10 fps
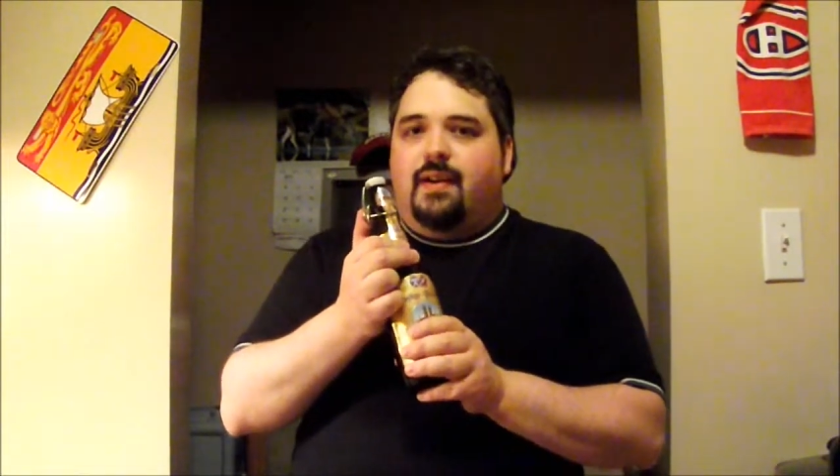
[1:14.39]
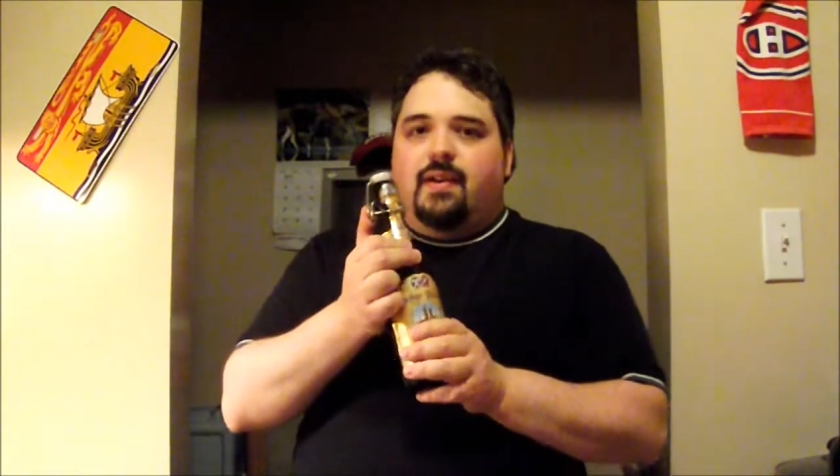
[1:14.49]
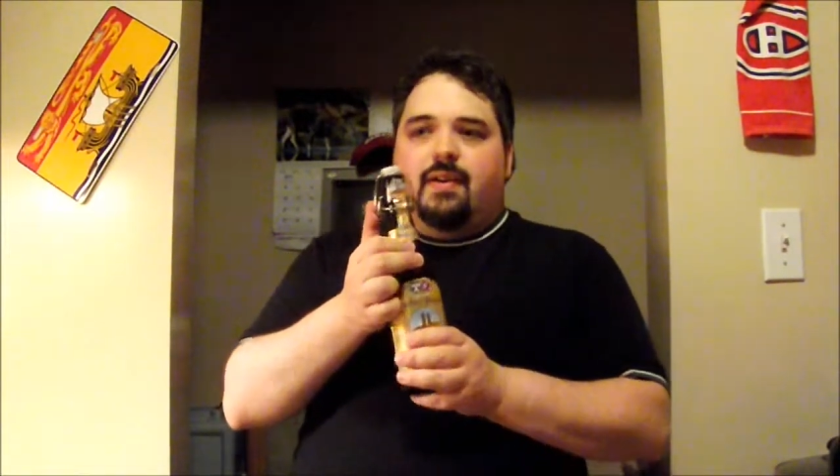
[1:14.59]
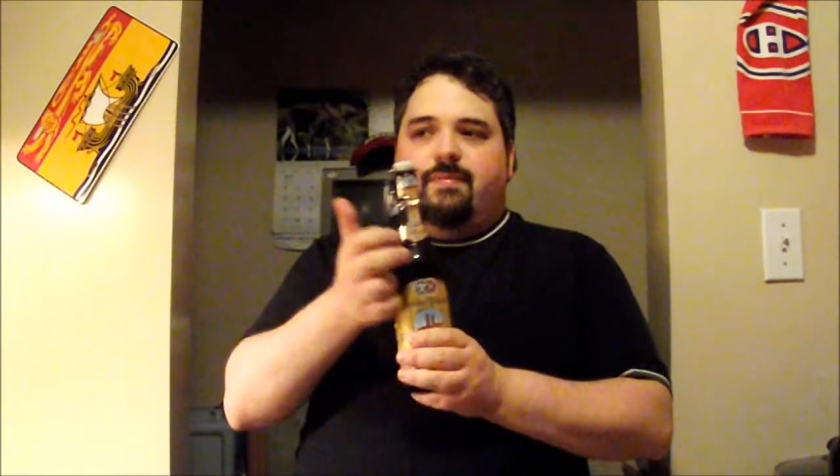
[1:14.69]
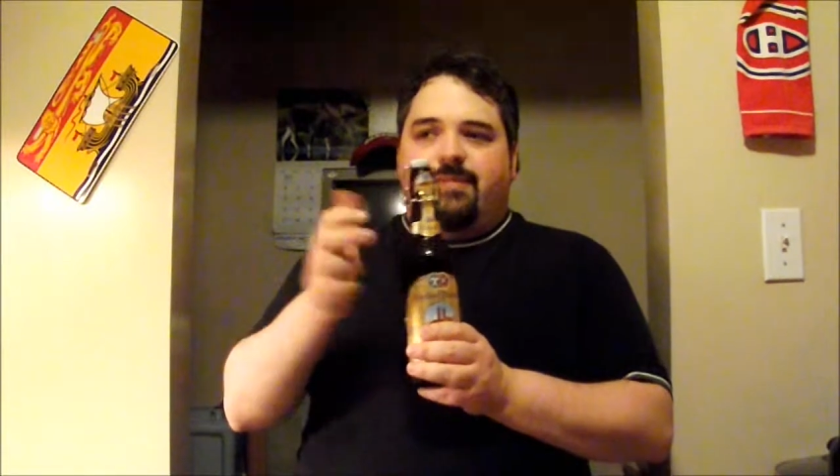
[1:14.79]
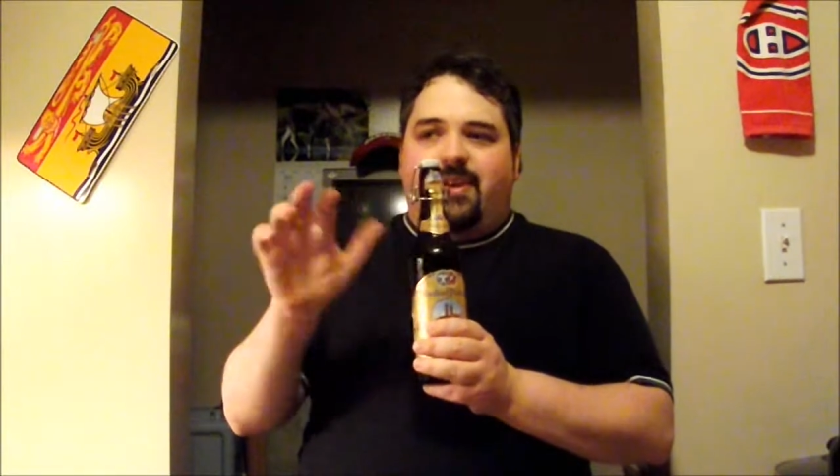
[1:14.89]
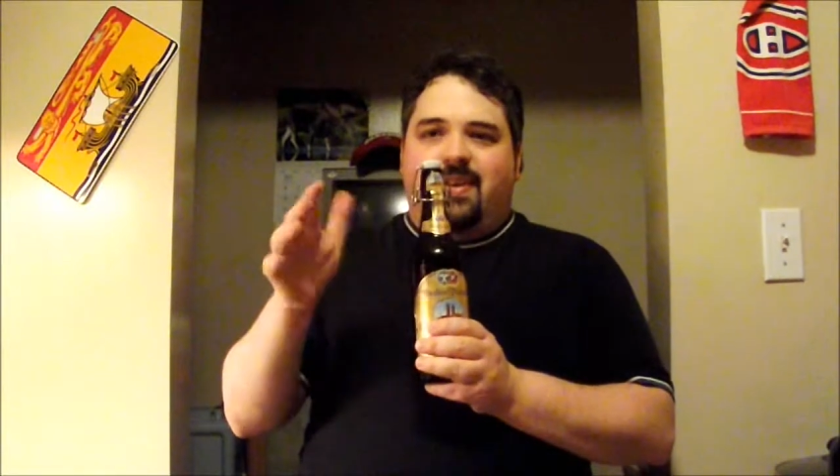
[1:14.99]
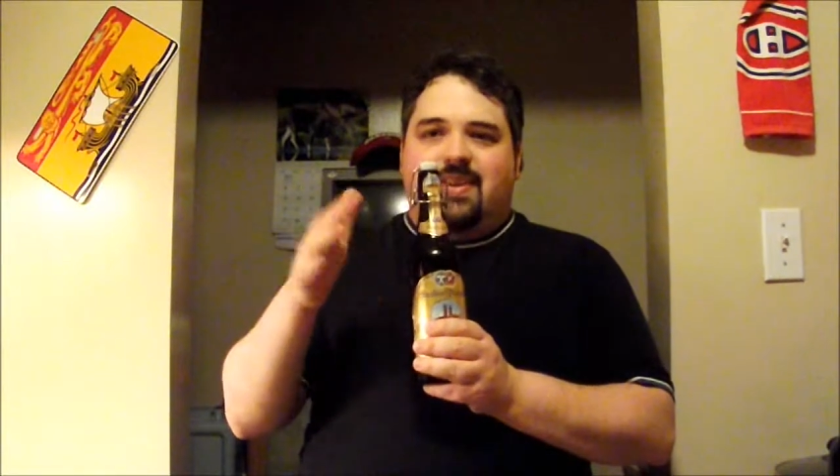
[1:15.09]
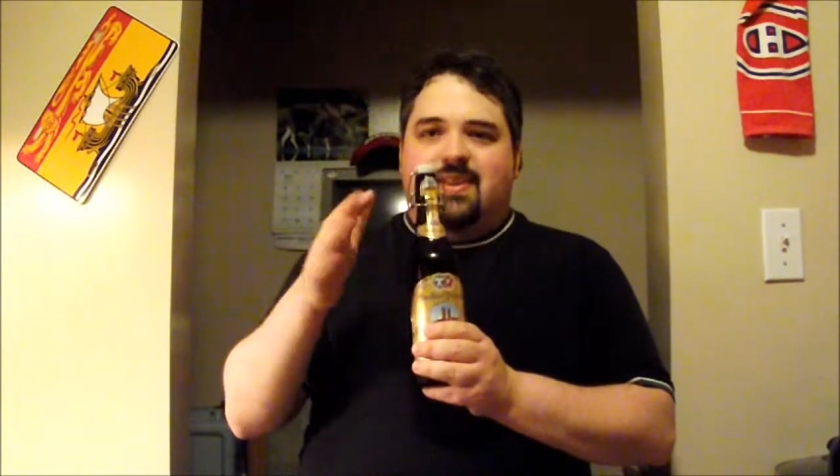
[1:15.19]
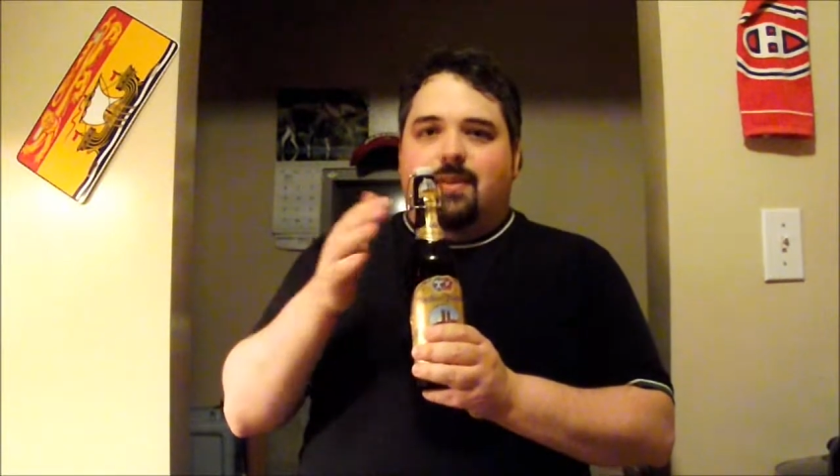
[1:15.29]
are probably
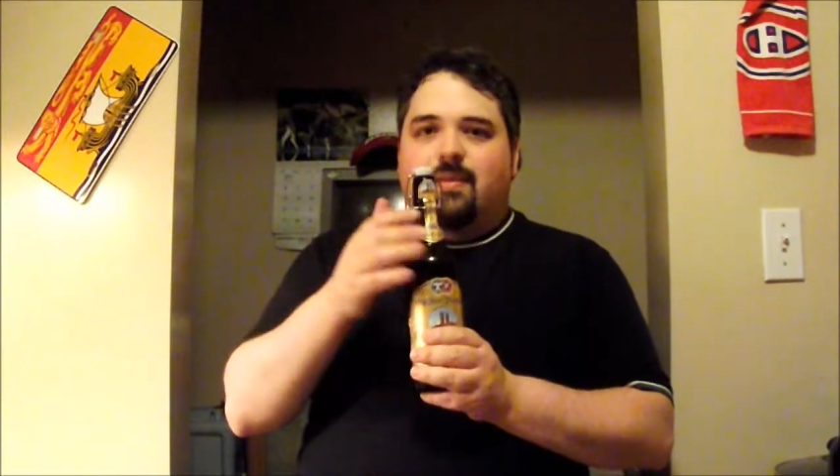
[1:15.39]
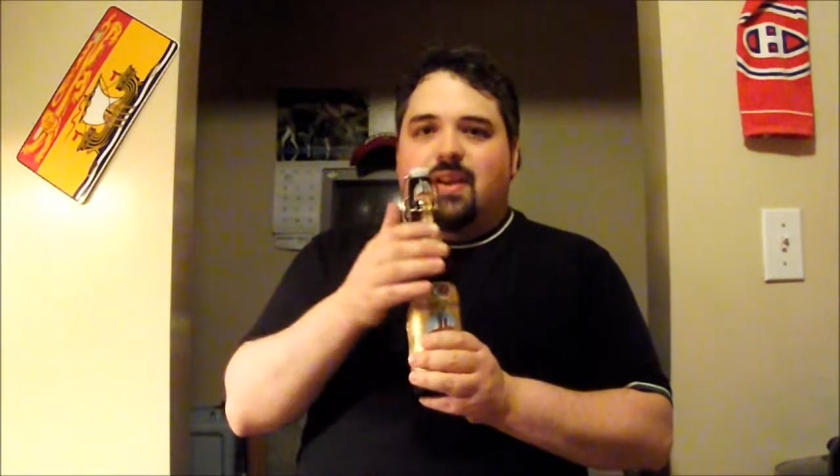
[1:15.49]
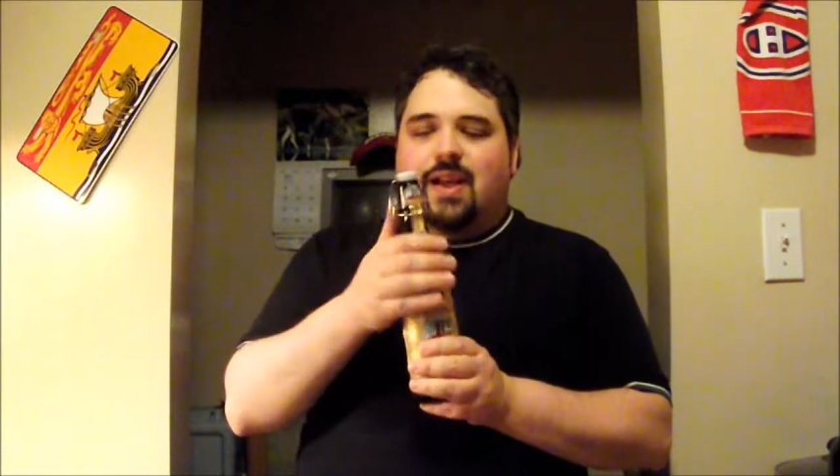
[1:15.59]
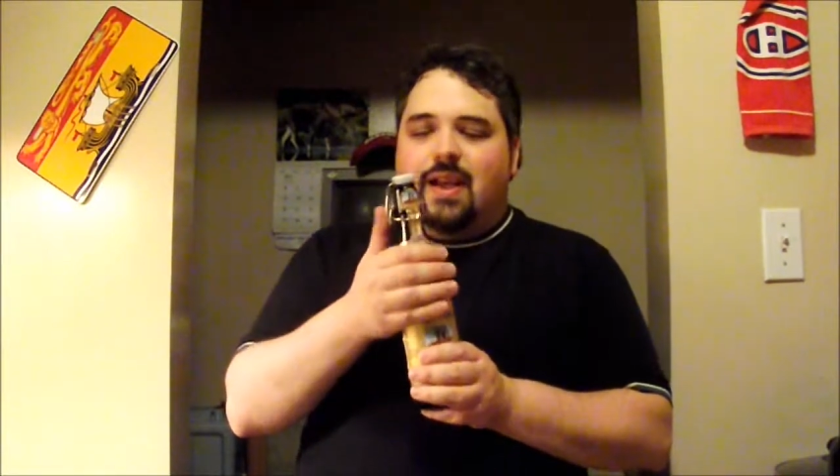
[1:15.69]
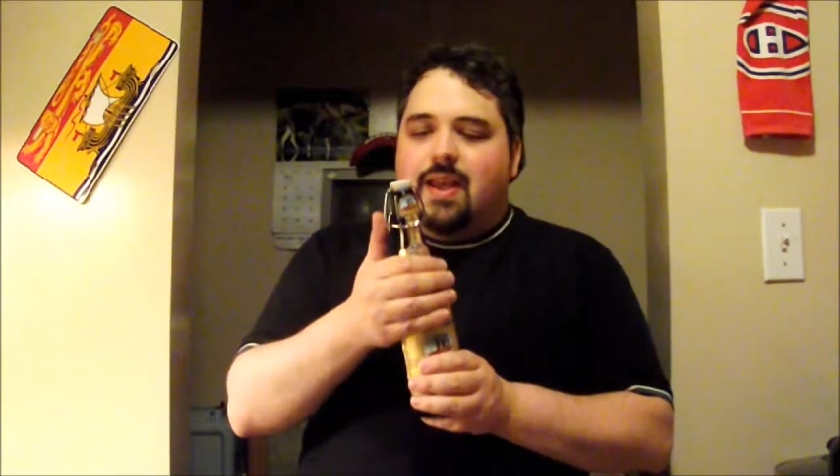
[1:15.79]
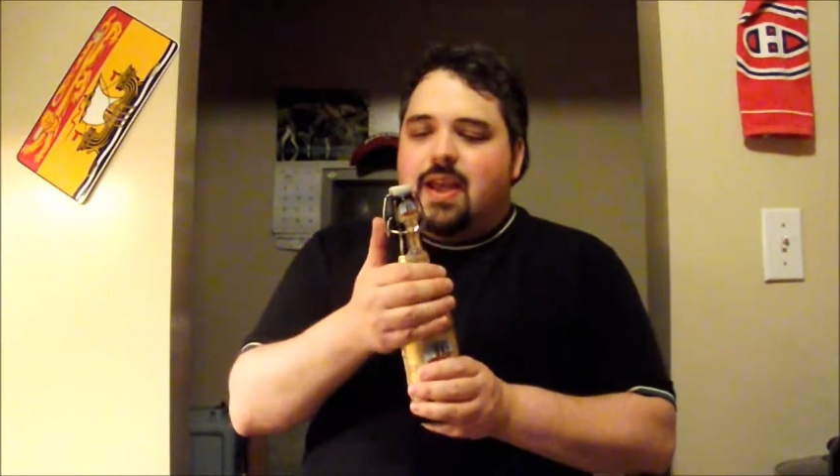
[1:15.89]
slim to none.